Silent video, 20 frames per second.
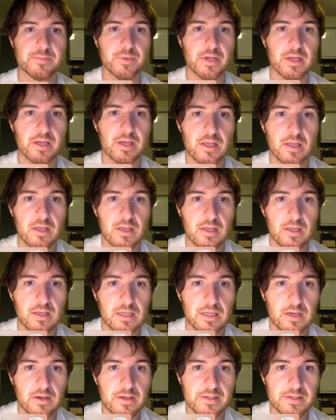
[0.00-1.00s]
but
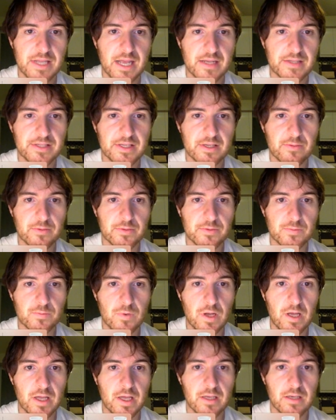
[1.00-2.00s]
here is x equals
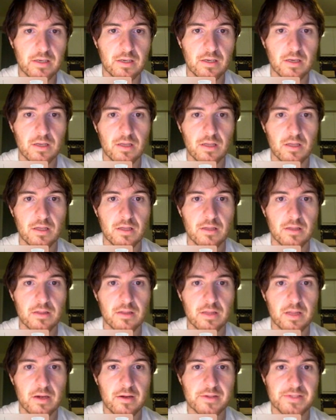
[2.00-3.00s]
1.
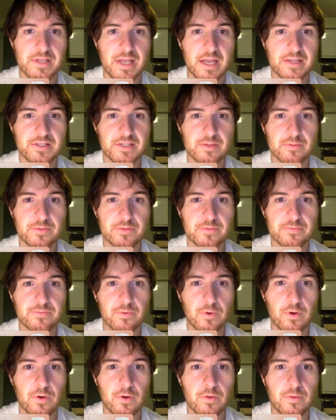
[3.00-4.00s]
There is x equals
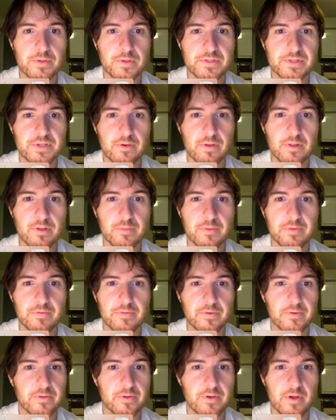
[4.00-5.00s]
4. Oh, it's going a little bit
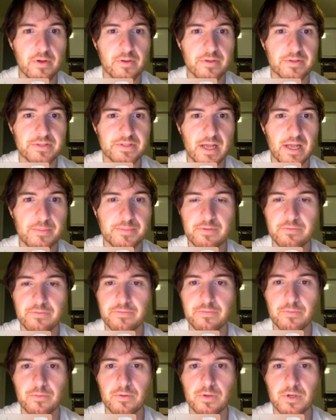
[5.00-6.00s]
further. No, it stops at
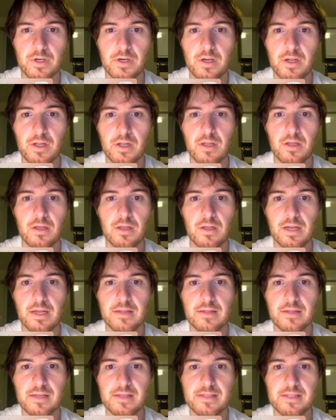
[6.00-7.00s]
4, and
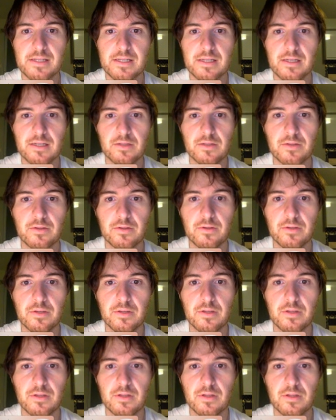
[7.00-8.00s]
it doesn't
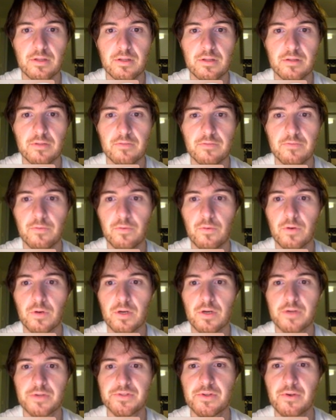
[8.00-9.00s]
include
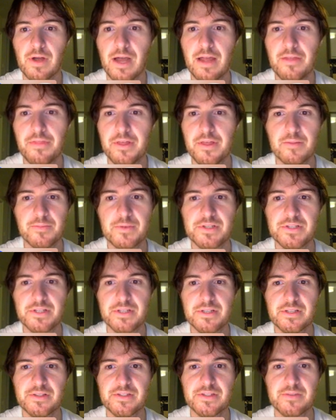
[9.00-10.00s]
4. So I think I'm just
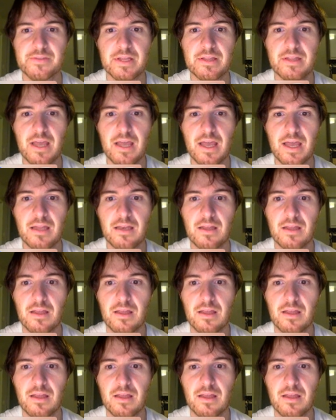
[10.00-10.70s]
going to submit that,